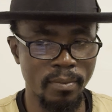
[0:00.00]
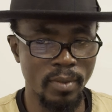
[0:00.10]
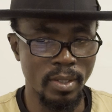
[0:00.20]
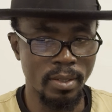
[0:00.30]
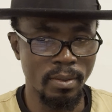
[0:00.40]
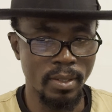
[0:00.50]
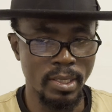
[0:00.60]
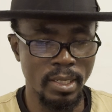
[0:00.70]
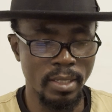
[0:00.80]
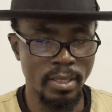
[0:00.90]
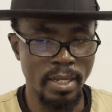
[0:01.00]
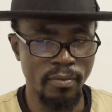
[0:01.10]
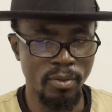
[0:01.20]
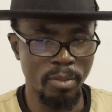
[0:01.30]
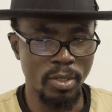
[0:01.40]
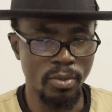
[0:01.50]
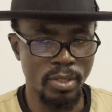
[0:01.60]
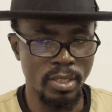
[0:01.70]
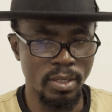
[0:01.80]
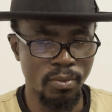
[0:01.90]
it takes time for me to
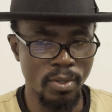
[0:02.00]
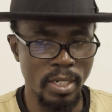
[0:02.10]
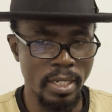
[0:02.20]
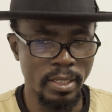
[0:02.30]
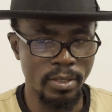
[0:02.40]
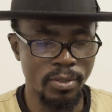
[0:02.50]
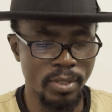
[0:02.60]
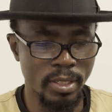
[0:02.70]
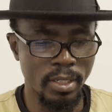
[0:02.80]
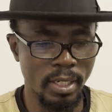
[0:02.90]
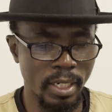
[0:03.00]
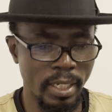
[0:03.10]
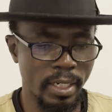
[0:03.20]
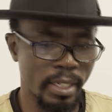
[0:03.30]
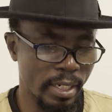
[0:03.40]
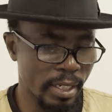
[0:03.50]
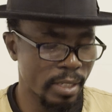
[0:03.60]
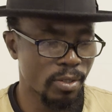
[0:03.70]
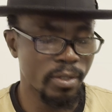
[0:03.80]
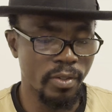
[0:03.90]
see what I need to see clearly, and
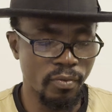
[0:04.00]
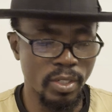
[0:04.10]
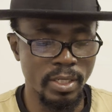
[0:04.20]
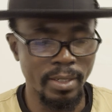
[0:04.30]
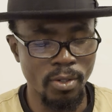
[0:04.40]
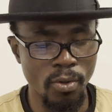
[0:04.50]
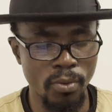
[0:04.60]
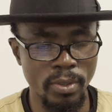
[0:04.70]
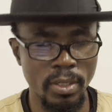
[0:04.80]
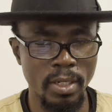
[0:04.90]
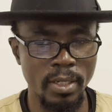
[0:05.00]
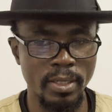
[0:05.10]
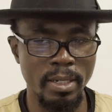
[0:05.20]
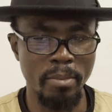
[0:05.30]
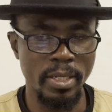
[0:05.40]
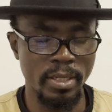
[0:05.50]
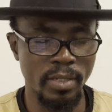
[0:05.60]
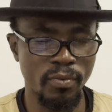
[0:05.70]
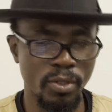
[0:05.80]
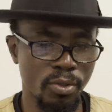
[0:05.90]
it's even decode the message
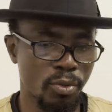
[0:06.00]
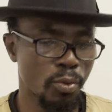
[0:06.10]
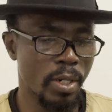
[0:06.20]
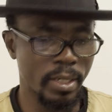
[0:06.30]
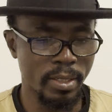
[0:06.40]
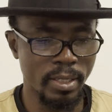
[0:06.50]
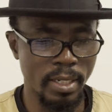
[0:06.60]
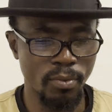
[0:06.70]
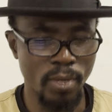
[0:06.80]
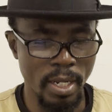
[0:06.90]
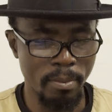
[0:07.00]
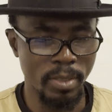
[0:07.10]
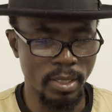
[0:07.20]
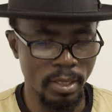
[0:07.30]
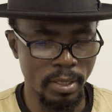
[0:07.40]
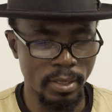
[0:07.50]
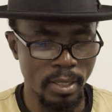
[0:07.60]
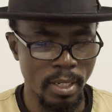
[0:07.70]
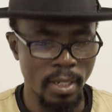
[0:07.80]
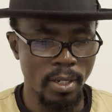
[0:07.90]
for you to understand what I'm saying.
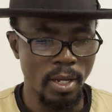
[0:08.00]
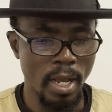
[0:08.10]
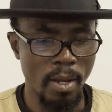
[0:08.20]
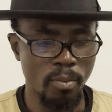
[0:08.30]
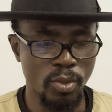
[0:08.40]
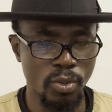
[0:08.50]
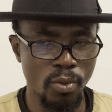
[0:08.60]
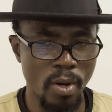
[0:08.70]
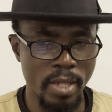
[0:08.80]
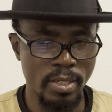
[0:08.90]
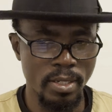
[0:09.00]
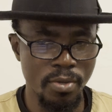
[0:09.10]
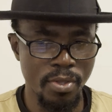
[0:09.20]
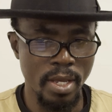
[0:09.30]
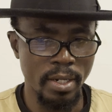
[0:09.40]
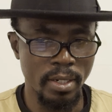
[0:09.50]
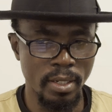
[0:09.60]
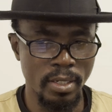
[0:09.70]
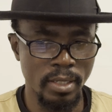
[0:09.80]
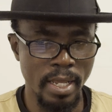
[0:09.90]
So I see that
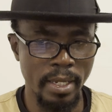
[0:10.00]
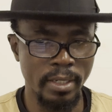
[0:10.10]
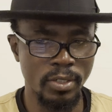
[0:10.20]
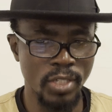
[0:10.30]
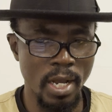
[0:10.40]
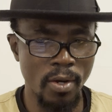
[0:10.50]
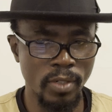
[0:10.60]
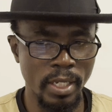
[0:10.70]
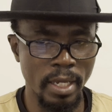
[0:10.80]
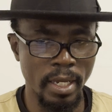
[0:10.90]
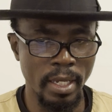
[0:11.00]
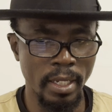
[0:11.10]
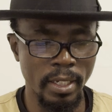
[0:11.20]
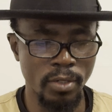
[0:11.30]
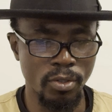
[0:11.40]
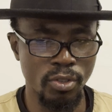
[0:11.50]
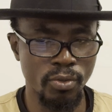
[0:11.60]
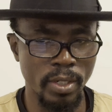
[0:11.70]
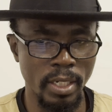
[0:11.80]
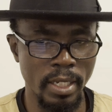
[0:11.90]
it's like childcare in
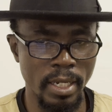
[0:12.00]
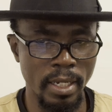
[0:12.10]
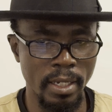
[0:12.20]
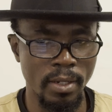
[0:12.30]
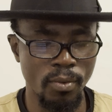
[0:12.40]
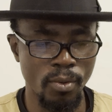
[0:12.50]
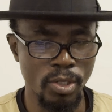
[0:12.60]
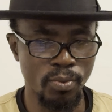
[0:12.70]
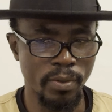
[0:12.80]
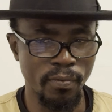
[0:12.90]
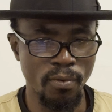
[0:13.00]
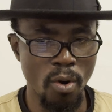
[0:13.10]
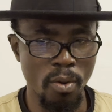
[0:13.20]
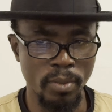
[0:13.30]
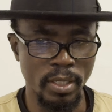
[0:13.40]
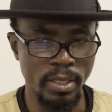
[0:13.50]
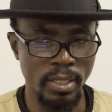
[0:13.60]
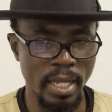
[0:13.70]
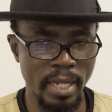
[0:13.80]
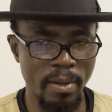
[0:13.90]
Australia was reformed. It's
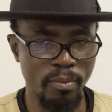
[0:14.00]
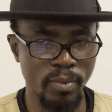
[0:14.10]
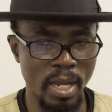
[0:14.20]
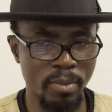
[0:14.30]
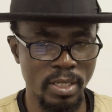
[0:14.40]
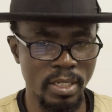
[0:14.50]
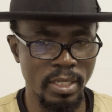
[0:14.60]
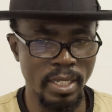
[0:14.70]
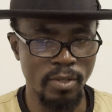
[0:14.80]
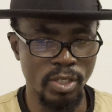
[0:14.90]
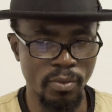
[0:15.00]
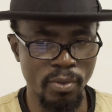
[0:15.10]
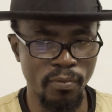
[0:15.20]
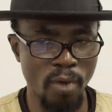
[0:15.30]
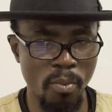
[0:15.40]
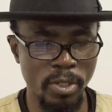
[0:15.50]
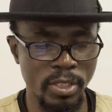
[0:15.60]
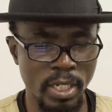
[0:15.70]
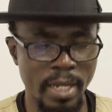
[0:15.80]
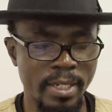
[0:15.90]
like I'm seeing there's a reform in
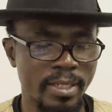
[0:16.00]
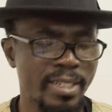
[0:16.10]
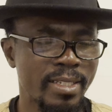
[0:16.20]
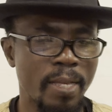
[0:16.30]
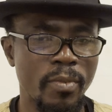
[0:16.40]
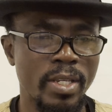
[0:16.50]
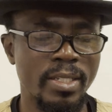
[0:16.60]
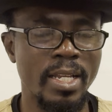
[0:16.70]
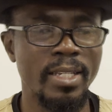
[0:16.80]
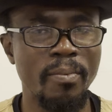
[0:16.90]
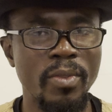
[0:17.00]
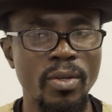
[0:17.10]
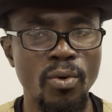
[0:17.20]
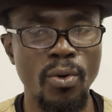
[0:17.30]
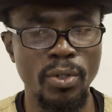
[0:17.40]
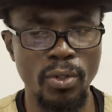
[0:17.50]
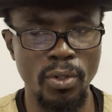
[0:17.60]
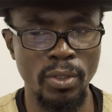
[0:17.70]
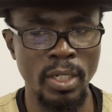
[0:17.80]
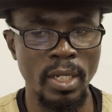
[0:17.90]
child. Is there something going
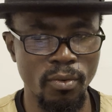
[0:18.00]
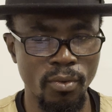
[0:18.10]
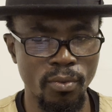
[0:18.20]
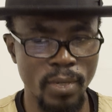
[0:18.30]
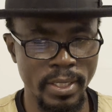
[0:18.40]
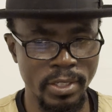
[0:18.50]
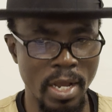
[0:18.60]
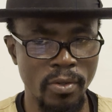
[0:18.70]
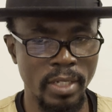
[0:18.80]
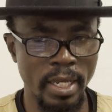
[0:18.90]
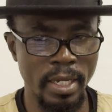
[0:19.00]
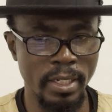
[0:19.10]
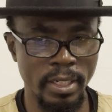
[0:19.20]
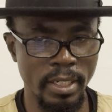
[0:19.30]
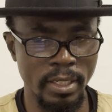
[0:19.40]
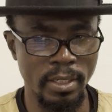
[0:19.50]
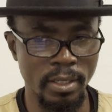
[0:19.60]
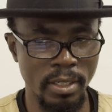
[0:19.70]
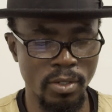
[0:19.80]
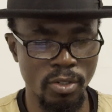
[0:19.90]
on with childcare
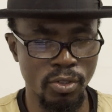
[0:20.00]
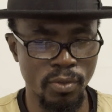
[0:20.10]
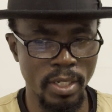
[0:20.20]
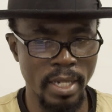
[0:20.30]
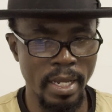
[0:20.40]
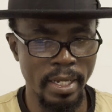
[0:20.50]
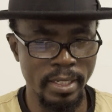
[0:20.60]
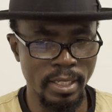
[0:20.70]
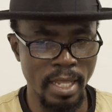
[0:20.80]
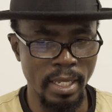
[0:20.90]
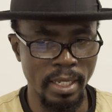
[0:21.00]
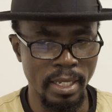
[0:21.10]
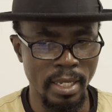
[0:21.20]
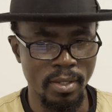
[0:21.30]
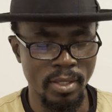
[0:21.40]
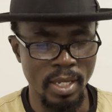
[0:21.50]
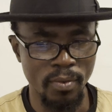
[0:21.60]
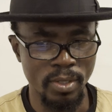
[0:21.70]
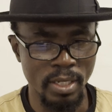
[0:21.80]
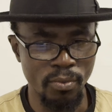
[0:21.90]
in Australia? It's like there
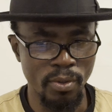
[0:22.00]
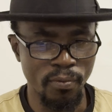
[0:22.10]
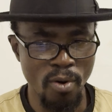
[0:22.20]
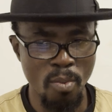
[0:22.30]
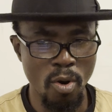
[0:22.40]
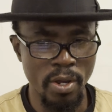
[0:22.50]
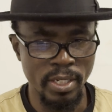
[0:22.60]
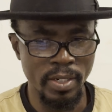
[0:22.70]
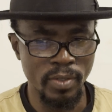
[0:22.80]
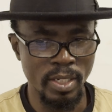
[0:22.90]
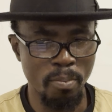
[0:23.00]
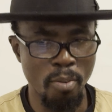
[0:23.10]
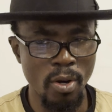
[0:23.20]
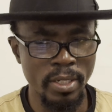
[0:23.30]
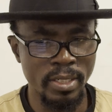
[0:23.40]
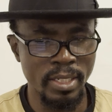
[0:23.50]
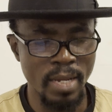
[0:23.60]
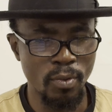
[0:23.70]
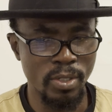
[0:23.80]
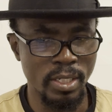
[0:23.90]
was a reform, or there is a policy
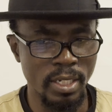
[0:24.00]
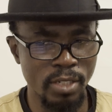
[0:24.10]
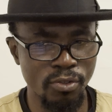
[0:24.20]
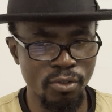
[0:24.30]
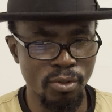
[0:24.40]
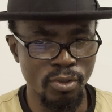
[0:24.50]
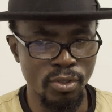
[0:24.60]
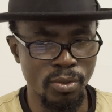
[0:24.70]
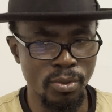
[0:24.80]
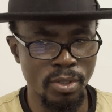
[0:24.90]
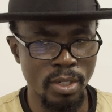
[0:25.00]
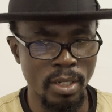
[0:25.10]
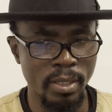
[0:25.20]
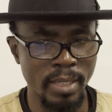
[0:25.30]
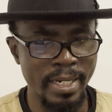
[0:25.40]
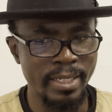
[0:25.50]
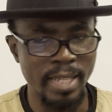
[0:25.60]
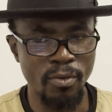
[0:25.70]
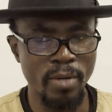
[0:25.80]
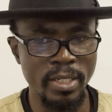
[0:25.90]
that was introduced that is
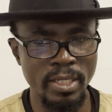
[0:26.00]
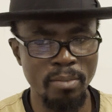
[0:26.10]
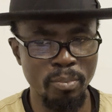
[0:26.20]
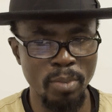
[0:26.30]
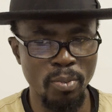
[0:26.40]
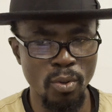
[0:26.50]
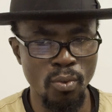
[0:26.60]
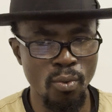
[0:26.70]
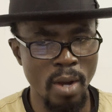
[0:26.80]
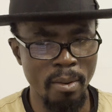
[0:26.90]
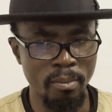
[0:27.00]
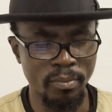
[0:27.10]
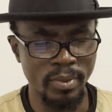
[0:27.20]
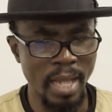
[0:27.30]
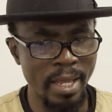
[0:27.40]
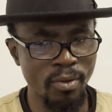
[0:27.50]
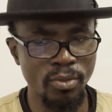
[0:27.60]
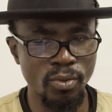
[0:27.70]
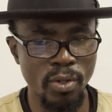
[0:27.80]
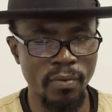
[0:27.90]
arresting people who are, I
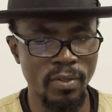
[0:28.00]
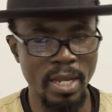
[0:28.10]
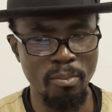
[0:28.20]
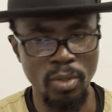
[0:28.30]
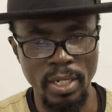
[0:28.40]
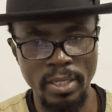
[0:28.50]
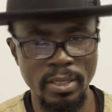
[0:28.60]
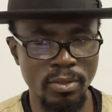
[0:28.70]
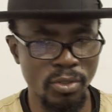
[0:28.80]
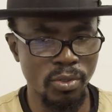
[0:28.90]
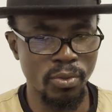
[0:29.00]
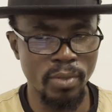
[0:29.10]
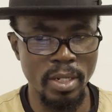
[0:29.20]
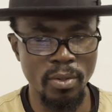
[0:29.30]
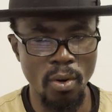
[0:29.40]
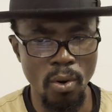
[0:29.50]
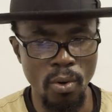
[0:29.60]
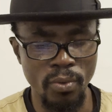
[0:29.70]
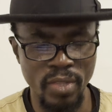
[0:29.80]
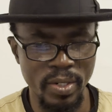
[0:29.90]
don't know if they are molesting children,
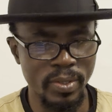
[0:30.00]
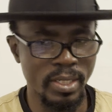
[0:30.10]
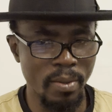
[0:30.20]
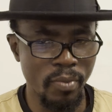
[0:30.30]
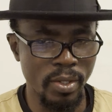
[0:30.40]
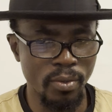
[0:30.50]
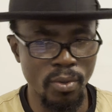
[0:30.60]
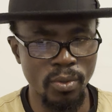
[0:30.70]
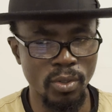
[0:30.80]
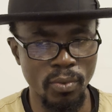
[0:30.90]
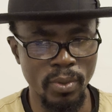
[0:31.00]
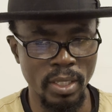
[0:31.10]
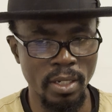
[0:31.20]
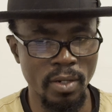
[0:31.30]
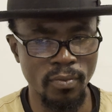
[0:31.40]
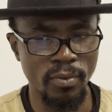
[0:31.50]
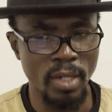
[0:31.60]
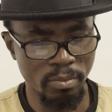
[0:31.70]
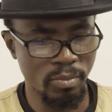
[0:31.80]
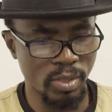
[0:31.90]
or there is something going on with health,
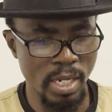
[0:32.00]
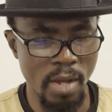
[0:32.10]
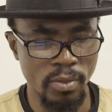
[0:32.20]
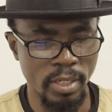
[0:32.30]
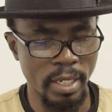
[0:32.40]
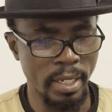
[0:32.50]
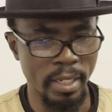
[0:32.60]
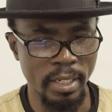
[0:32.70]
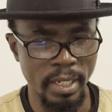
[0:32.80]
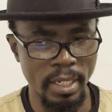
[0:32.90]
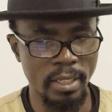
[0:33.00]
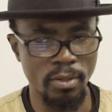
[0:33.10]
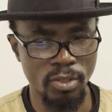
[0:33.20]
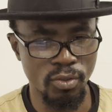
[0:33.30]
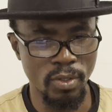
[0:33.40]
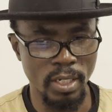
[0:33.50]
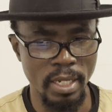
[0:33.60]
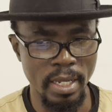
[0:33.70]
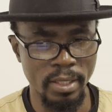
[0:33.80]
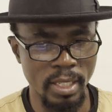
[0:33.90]
childcare in
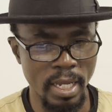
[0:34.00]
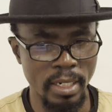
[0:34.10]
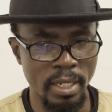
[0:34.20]
Australia that